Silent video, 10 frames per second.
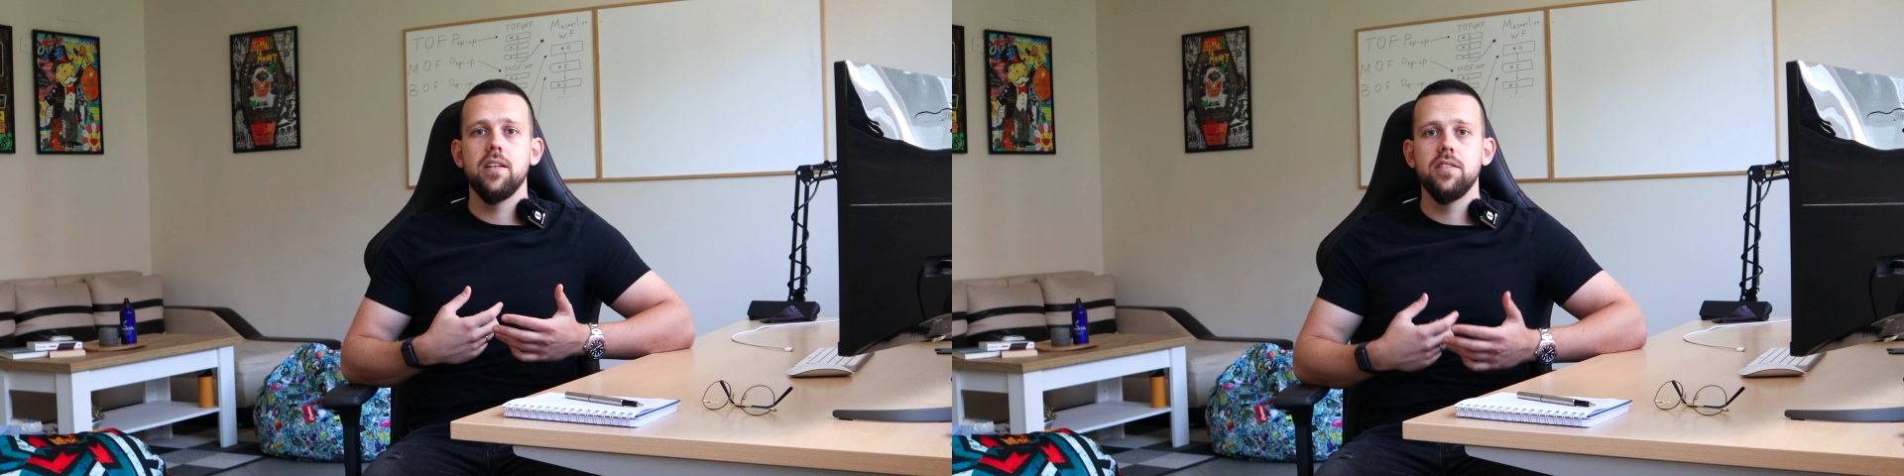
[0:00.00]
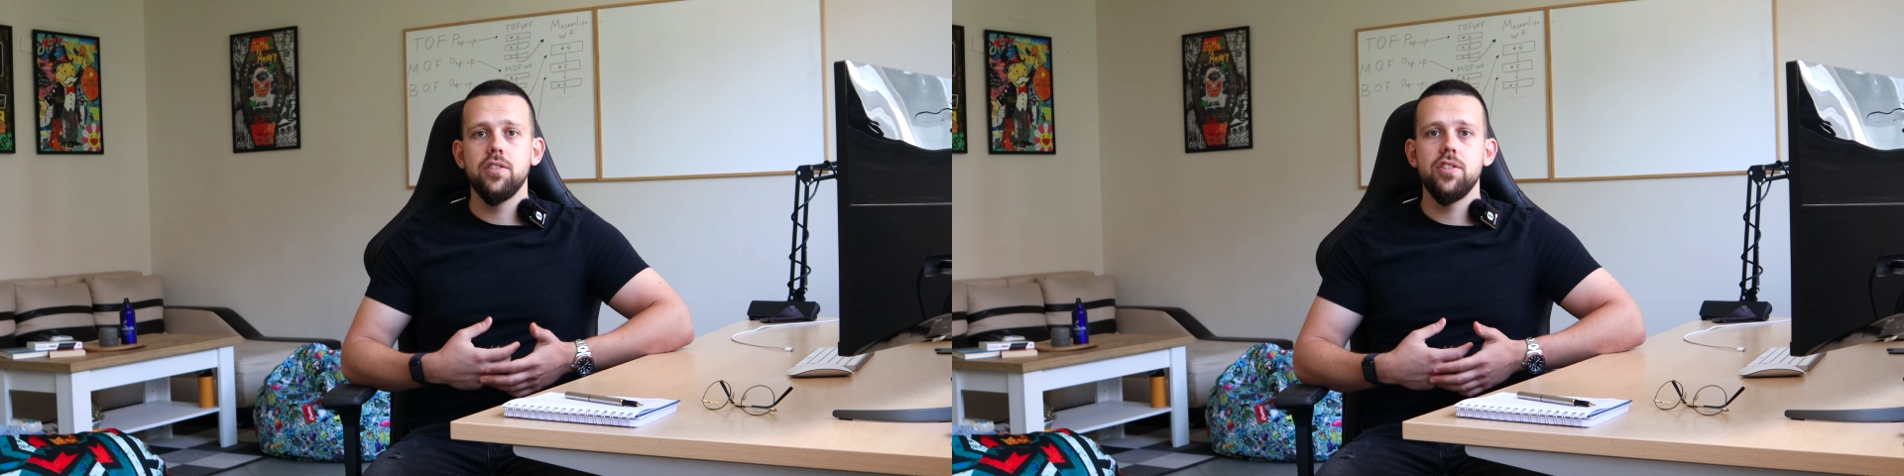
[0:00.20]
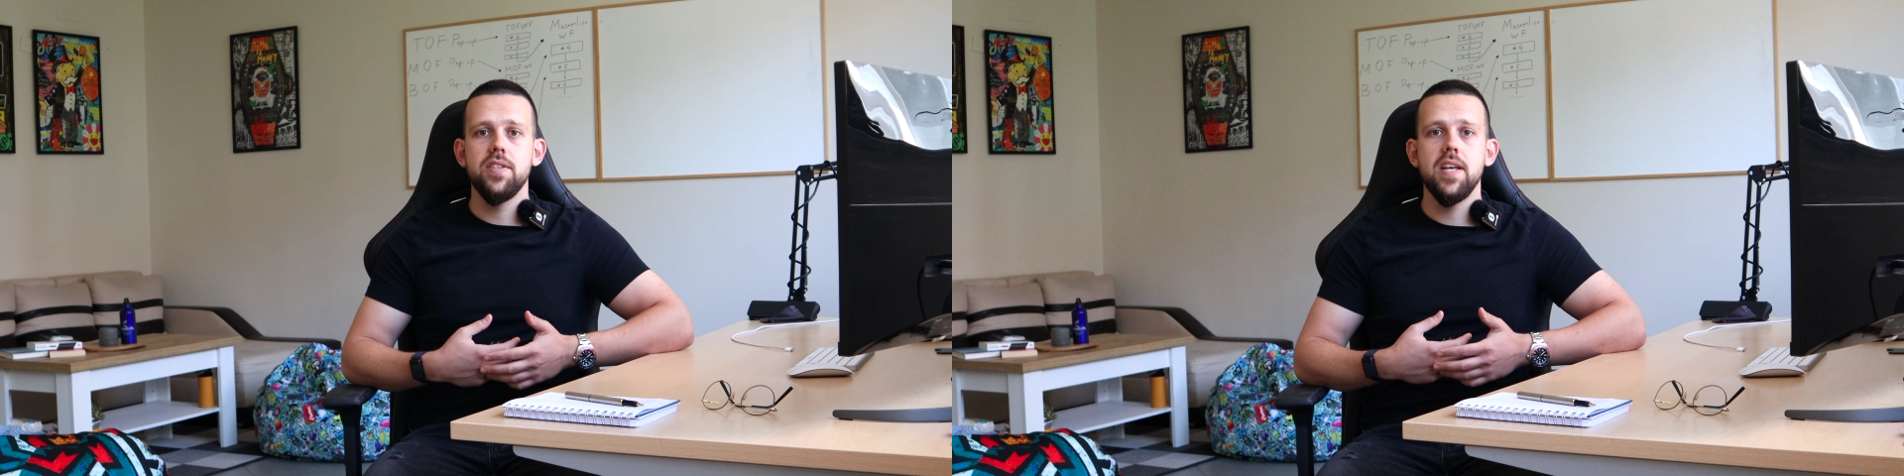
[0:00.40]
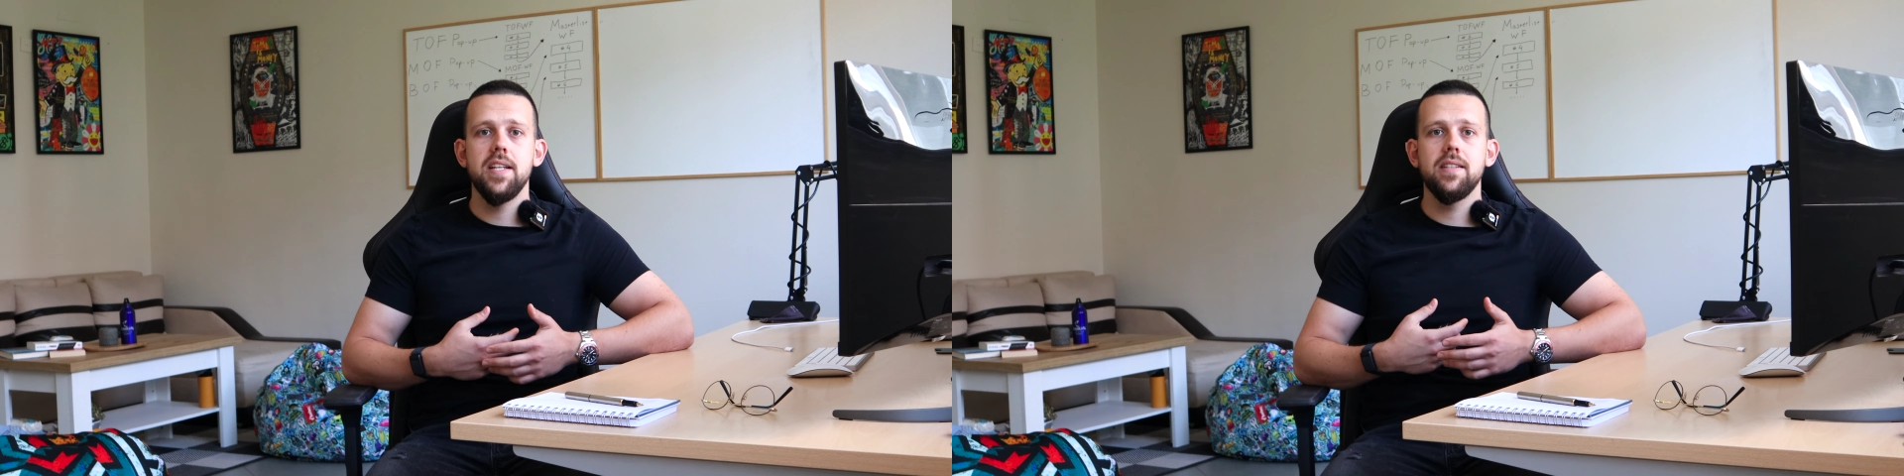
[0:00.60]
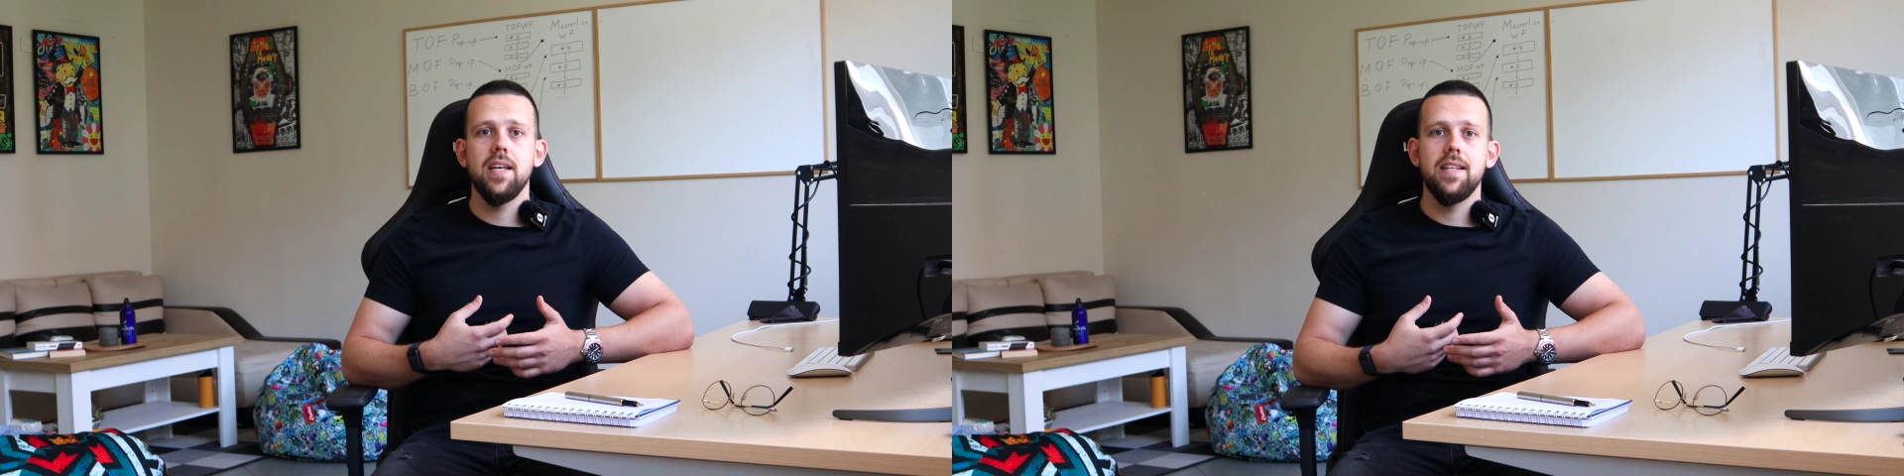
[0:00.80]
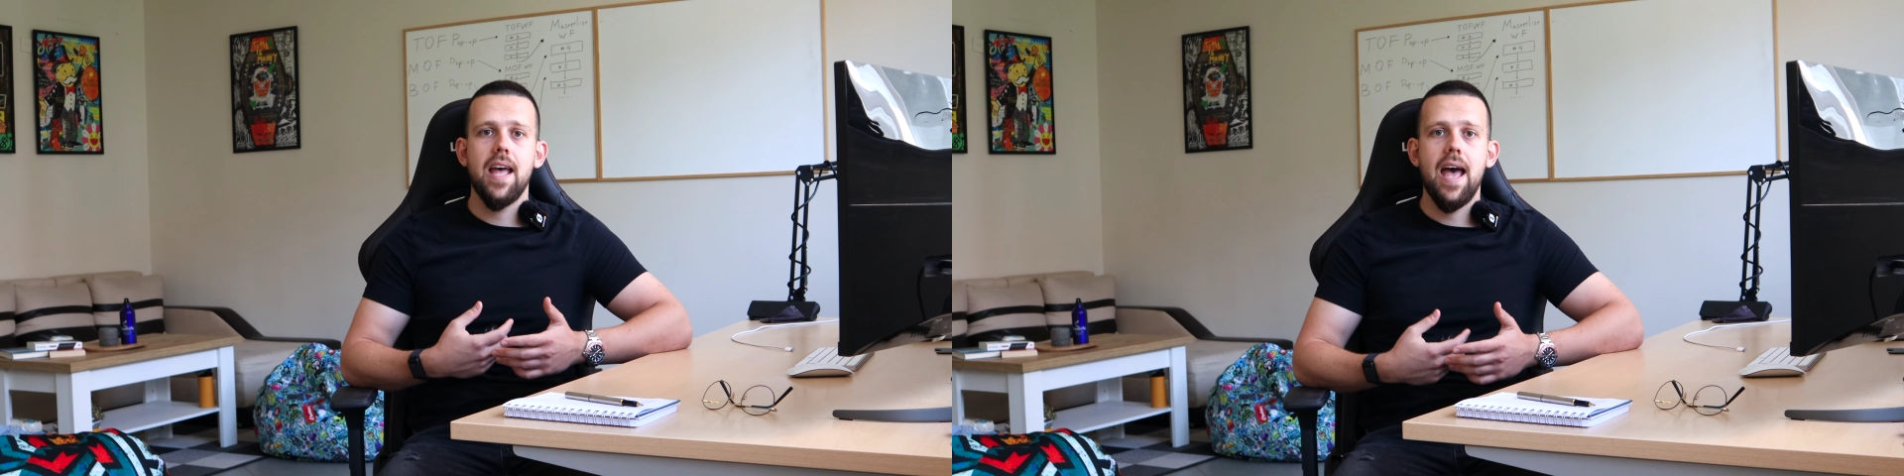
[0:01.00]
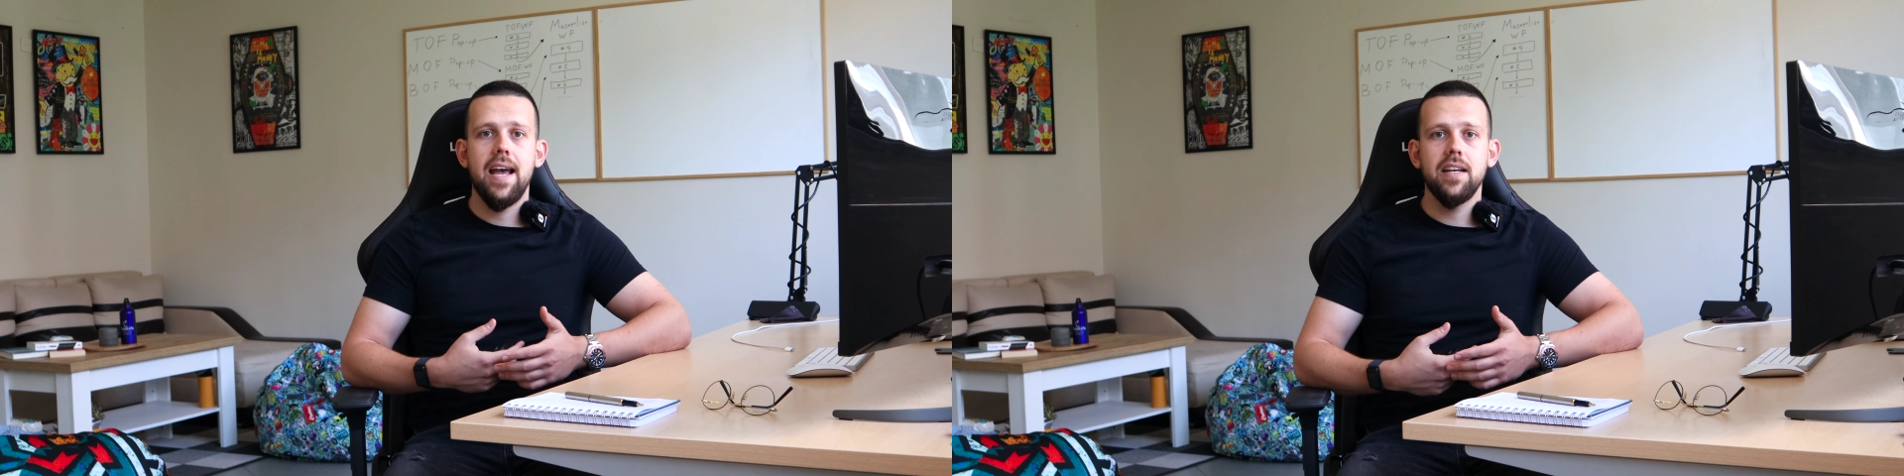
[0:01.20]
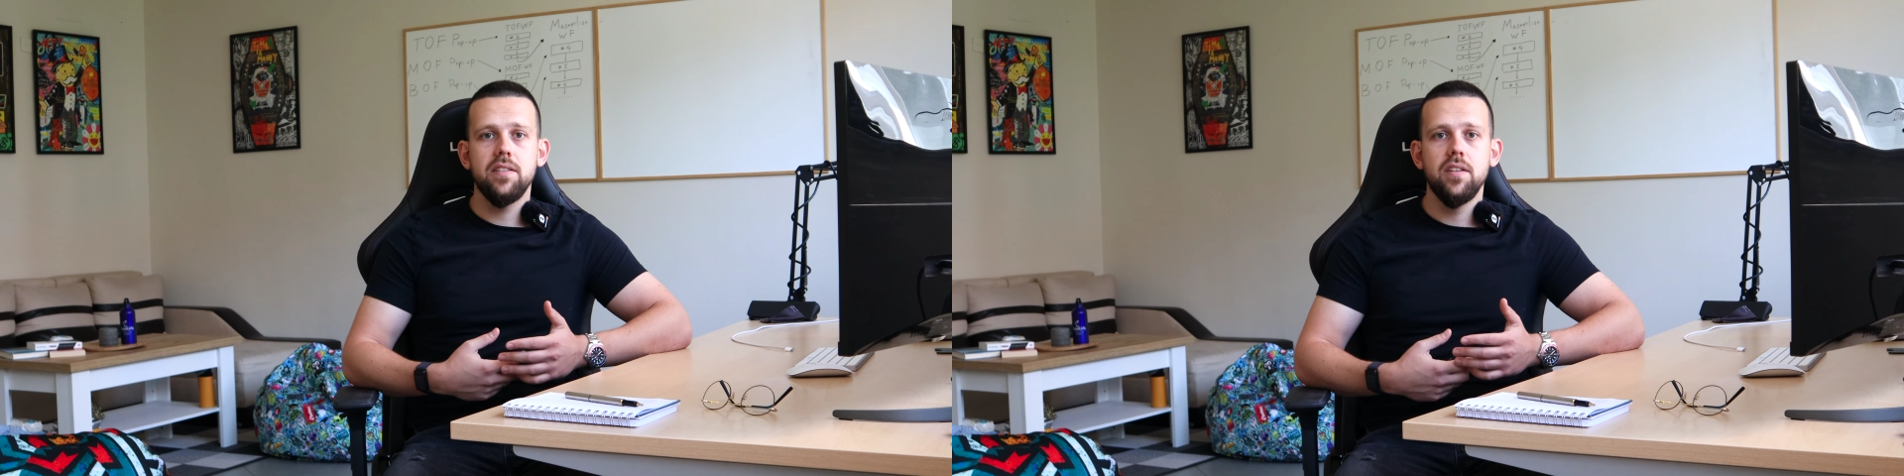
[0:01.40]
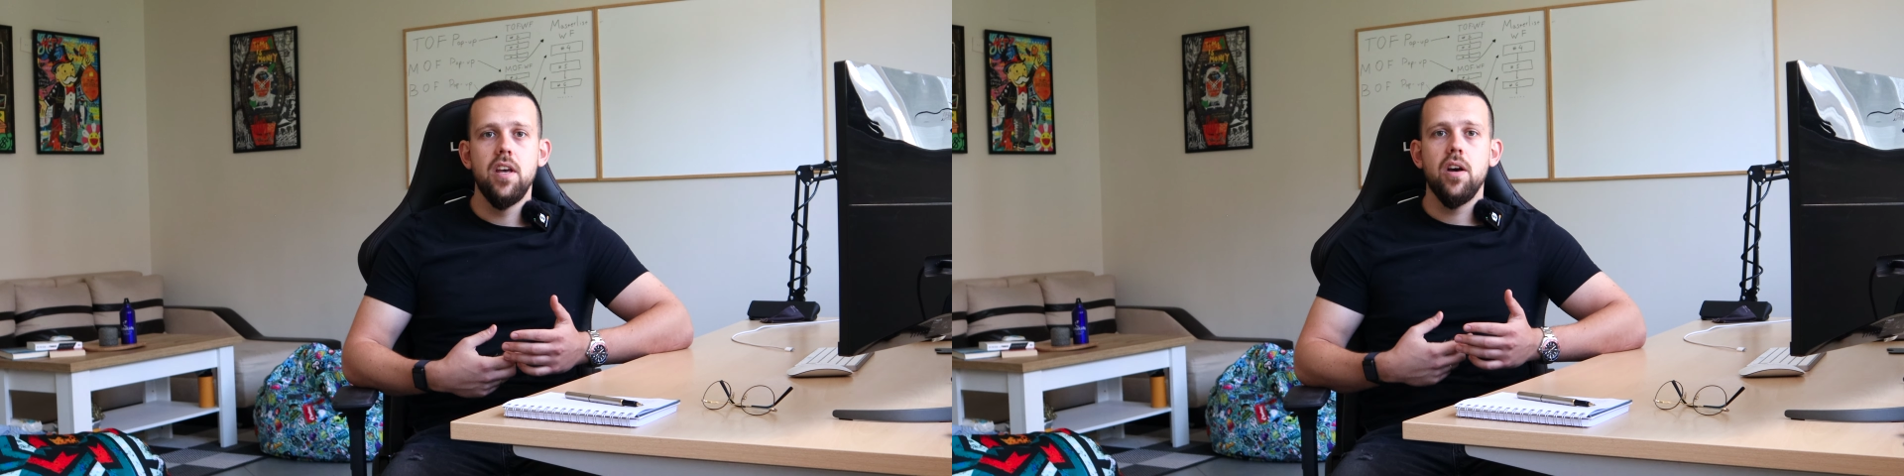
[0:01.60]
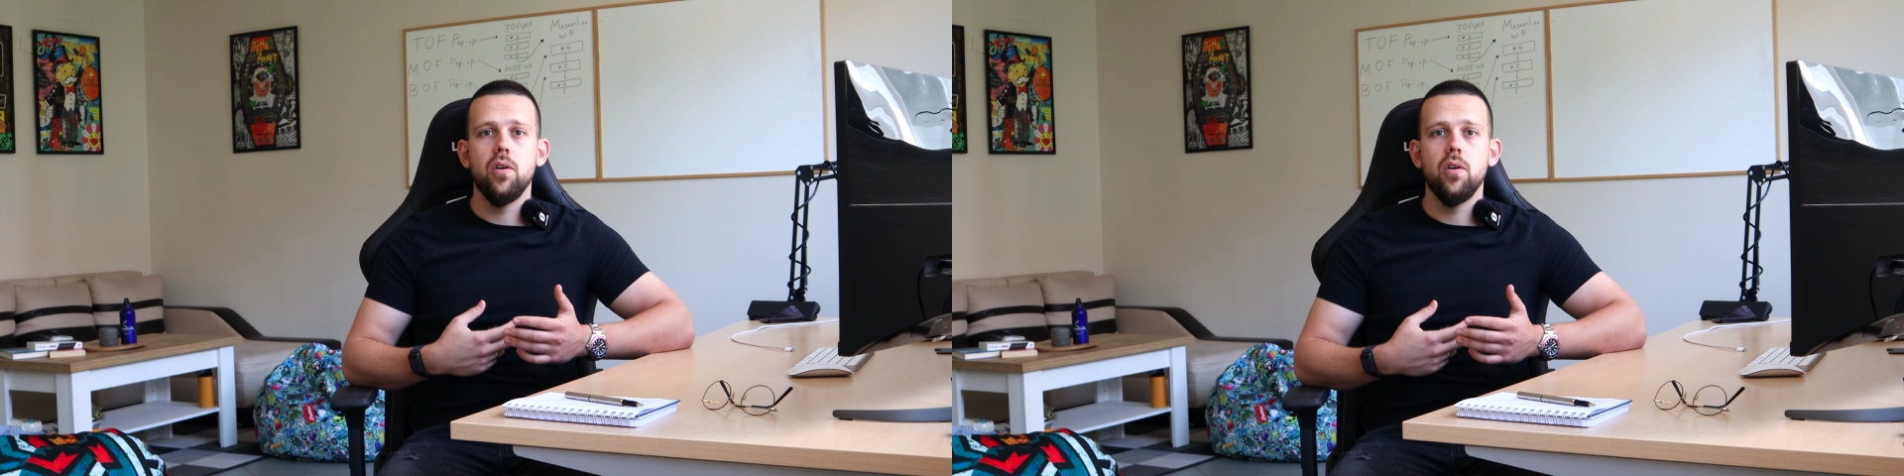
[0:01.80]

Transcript: understand and act